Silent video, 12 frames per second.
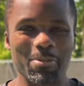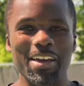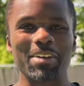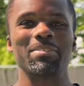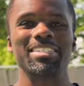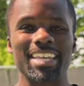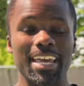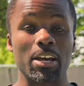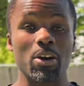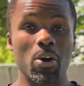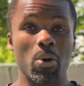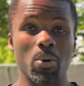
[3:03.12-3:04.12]
we make a mistake.
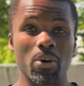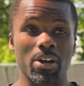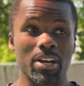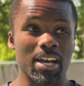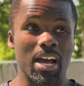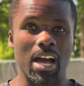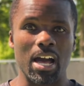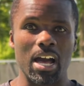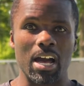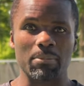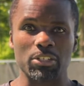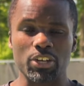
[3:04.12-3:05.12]
Or
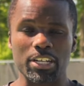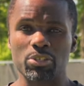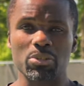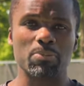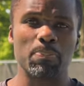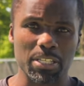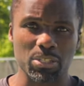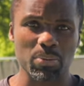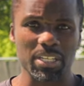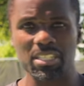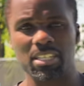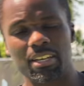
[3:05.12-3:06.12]
I'm gonna try to do this big
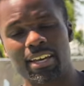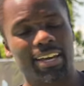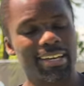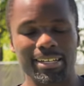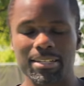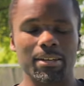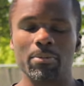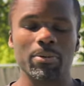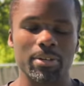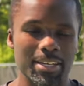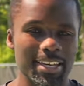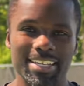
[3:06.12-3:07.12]
swing and see,
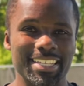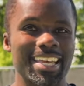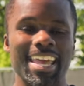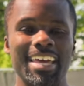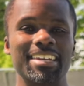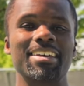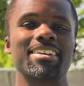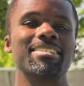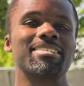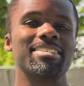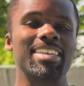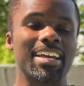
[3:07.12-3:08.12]
again,
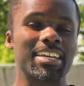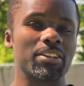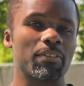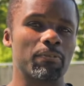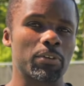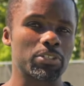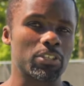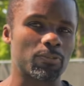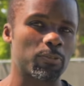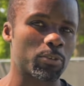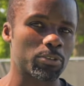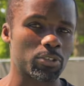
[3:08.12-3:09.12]
second versus
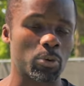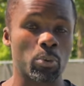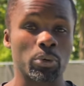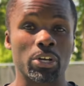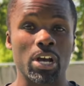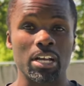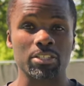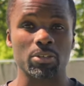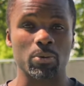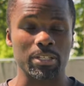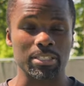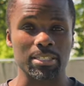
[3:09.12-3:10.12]
first order
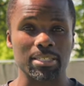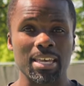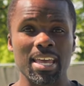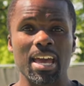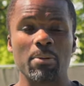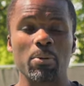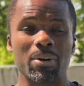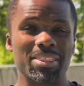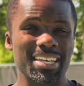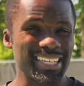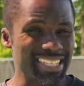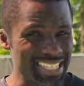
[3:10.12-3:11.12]
consequences. And we want to
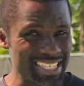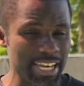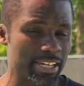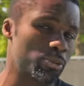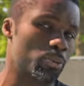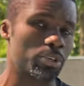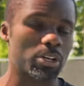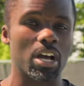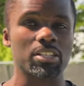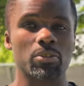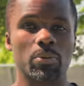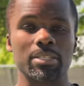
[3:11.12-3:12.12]
think in second order
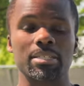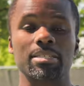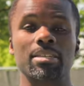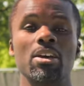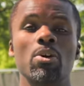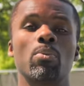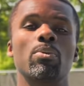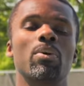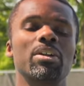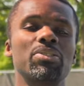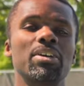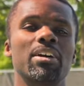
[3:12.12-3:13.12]
consequences. We
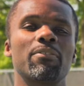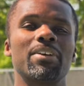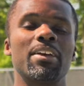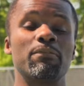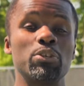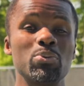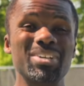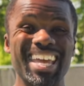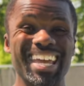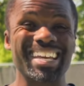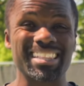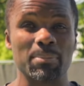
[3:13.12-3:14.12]
want to think of, if you
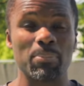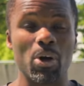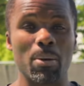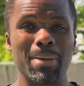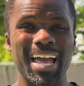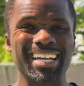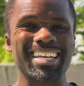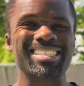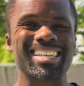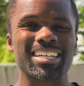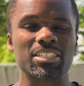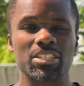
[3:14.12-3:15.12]
can't get the ball back, it's
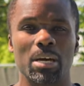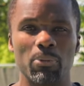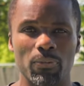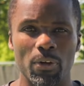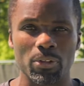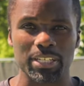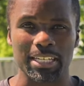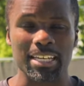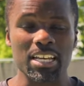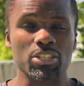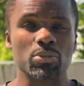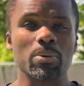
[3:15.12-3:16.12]
like a double faulting.
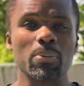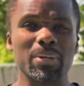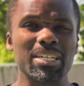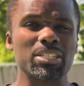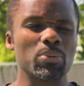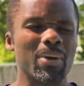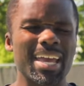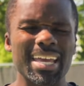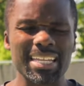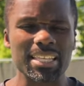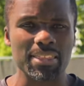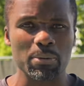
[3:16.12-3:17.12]
So we want to do
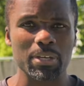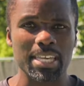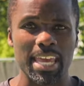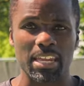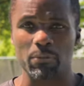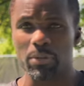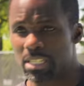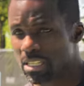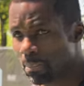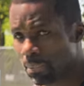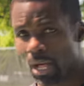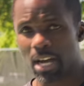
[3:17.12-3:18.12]
anything we can. If we need to
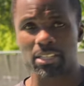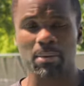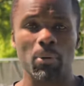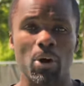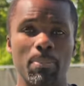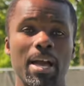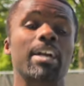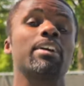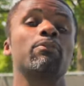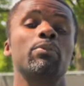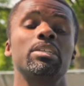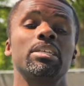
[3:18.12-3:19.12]
block the ball back,
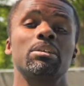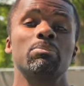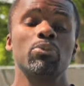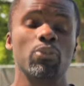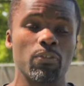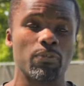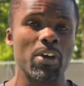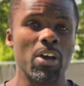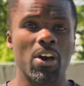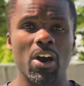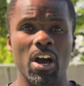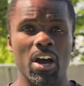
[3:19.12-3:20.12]
if we need to move
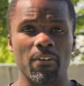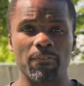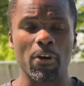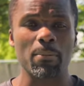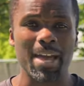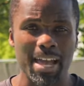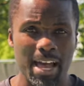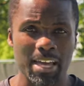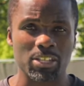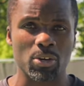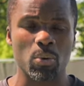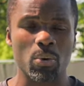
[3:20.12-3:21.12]
far
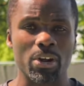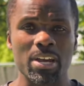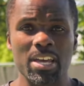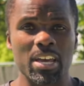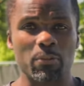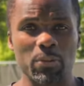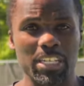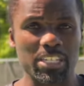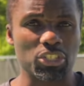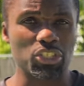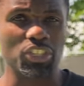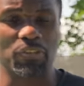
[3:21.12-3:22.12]
behind the court, if we need to
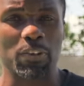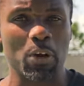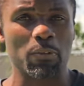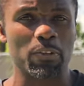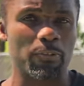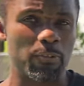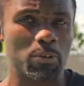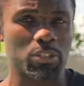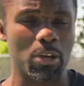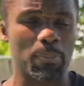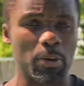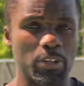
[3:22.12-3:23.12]
shift over to force
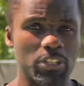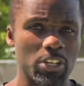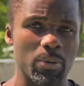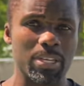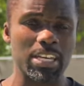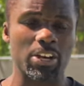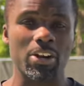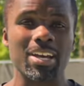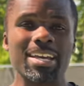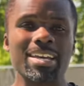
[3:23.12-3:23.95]
our opponent to go here,